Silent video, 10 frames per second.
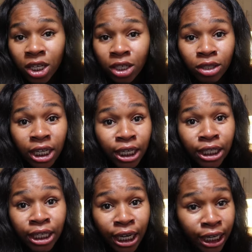don't take
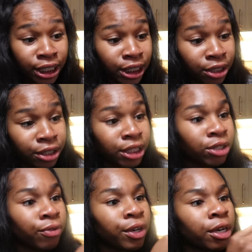nothing
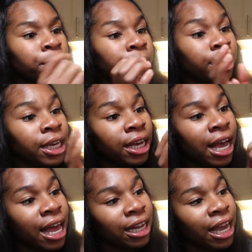serious over here but yeah
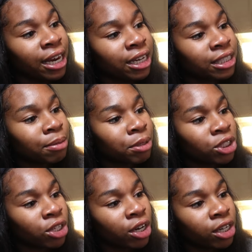i like this i'm gonna
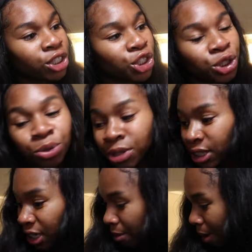start
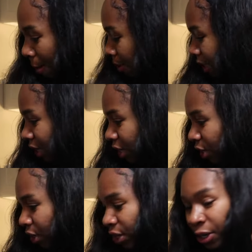juicing in my
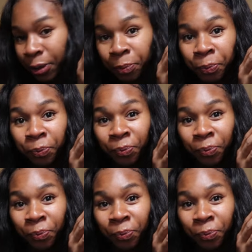blender